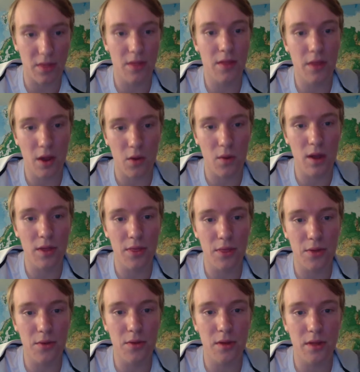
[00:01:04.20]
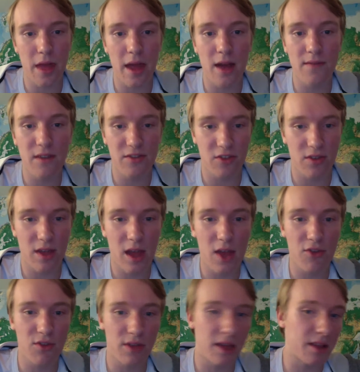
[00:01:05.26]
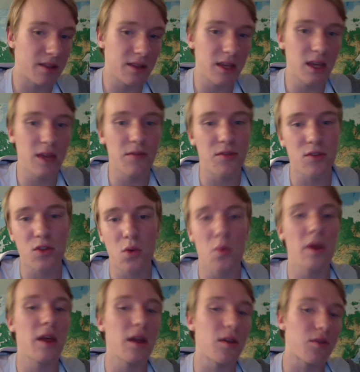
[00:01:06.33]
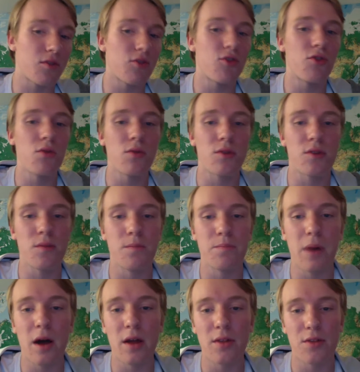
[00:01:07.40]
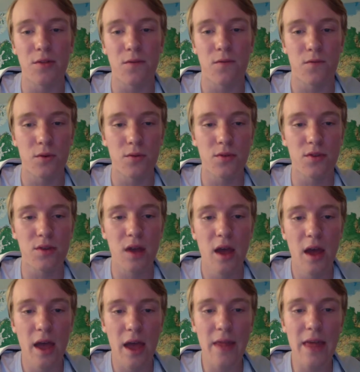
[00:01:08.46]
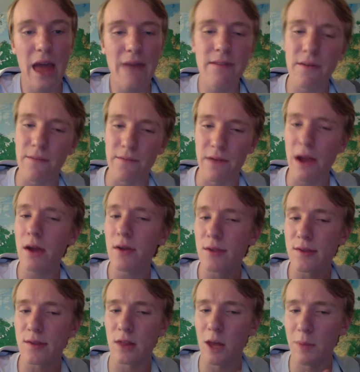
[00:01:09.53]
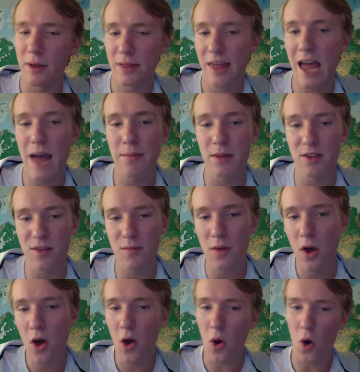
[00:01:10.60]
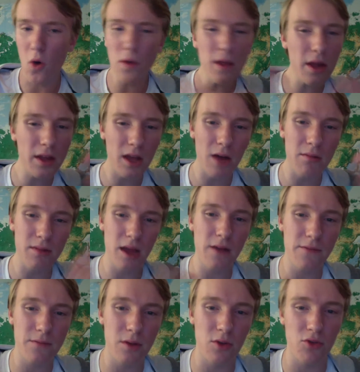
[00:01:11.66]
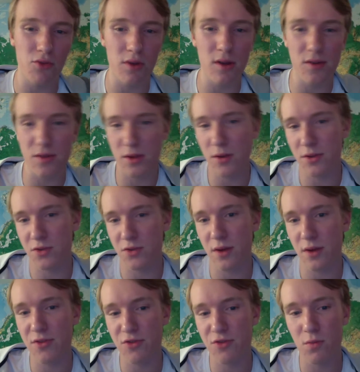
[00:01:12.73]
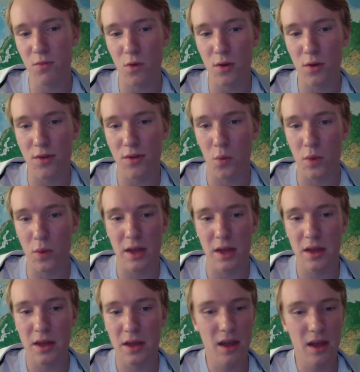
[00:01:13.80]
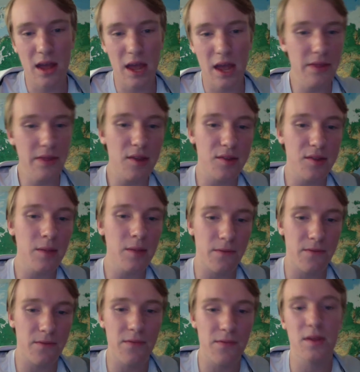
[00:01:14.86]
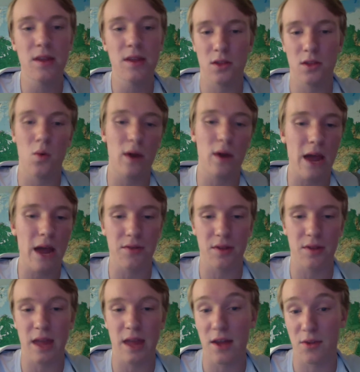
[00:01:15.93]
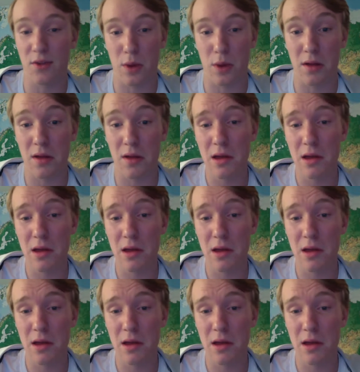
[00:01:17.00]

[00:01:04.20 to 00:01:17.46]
their way through the day on vegetation like leaves, twigs, shoots, buds, fruits, and they have a very slow metabolism, only to come down from the trees to use the restroom once a week. And they sleep 15 to 20 hours a day as well.